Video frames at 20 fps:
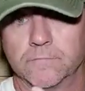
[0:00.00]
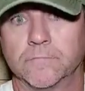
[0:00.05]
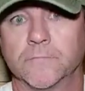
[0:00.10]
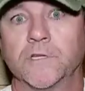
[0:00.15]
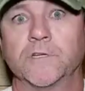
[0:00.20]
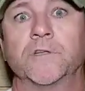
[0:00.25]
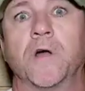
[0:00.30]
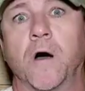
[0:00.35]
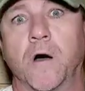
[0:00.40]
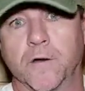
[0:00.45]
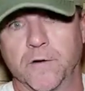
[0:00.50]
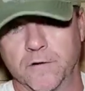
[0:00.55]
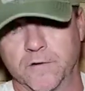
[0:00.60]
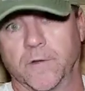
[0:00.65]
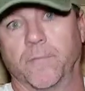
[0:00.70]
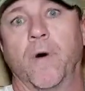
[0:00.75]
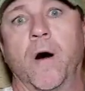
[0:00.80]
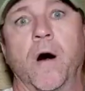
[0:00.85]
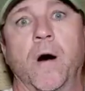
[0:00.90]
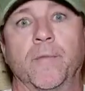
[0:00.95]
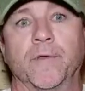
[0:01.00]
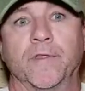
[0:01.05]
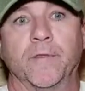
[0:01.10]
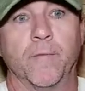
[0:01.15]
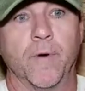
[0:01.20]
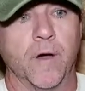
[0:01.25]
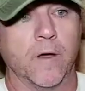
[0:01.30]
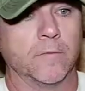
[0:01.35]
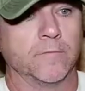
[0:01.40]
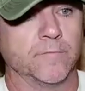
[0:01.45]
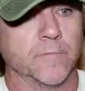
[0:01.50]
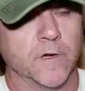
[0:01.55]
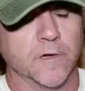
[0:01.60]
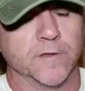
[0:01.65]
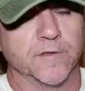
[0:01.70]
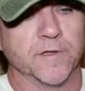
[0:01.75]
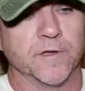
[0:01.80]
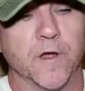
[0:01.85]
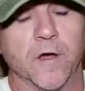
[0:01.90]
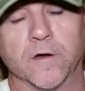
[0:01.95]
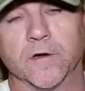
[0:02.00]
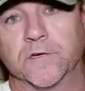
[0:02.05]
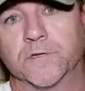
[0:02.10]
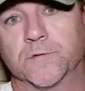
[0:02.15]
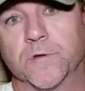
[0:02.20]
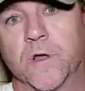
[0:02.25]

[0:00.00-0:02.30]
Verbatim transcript: the daughter, the mom, and the mom or the daughter's